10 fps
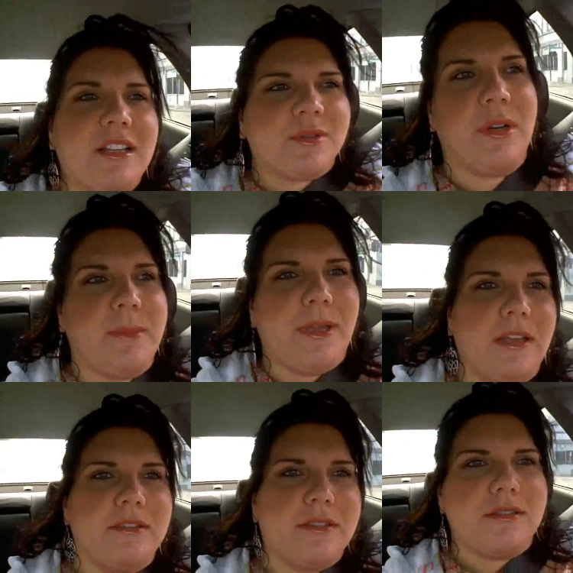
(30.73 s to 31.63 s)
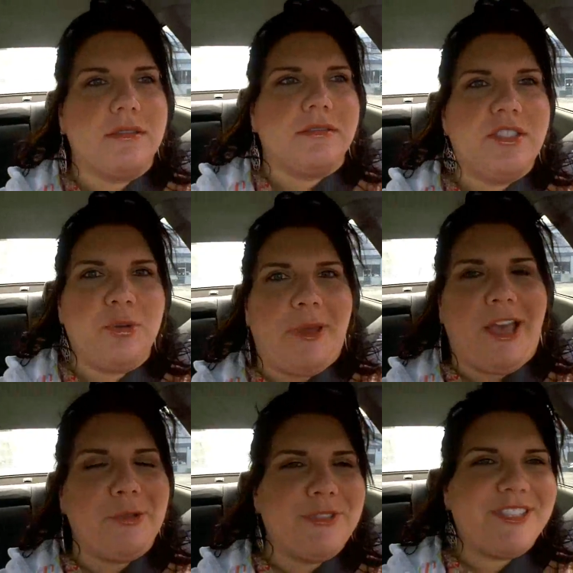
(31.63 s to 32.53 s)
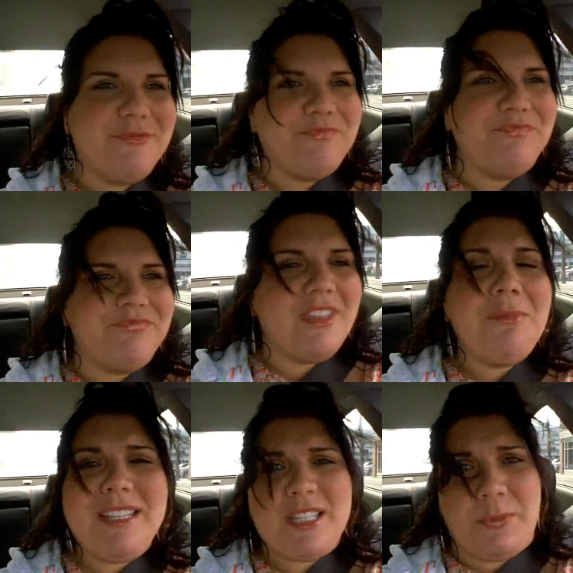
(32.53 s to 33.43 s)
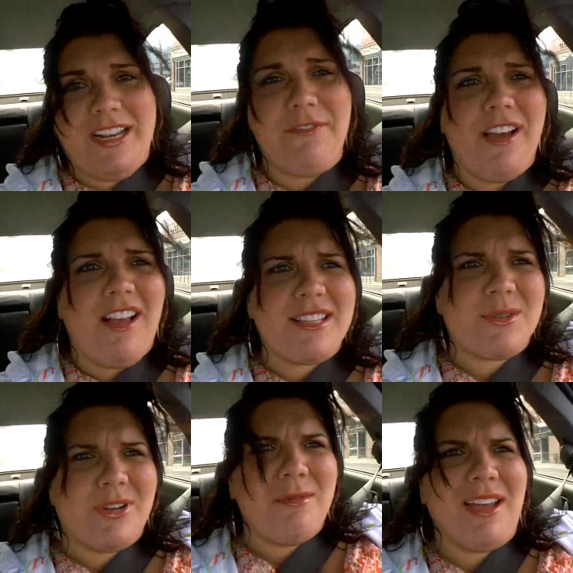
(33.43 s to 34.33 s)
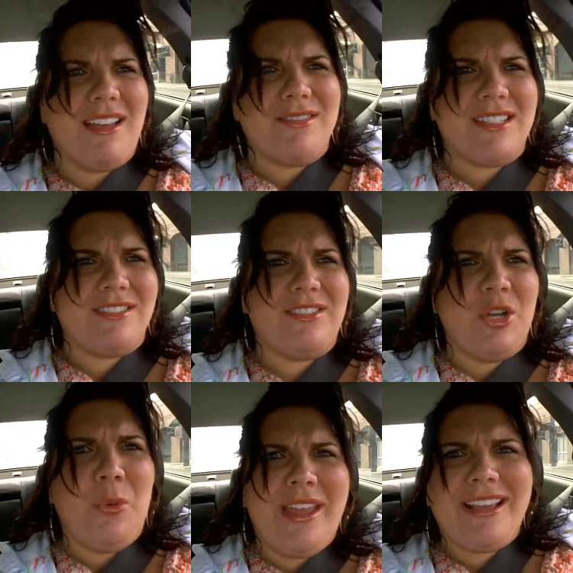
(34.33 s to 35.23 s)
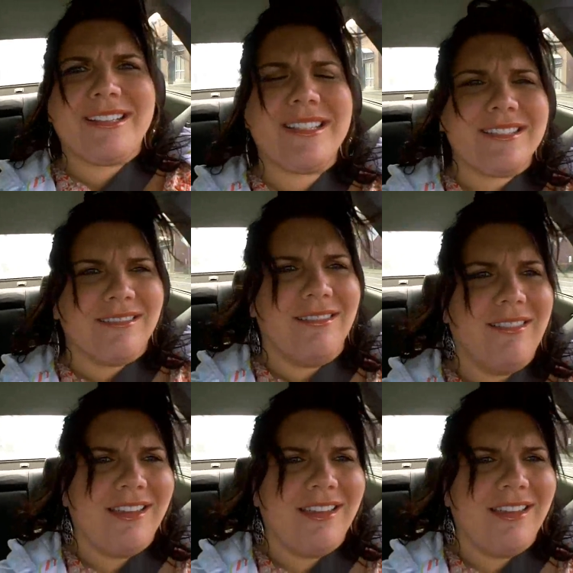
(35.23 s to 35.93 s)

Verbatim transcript: right, not 20 pounds. Two pounds sweet if I lost 20 pounds in two weeks.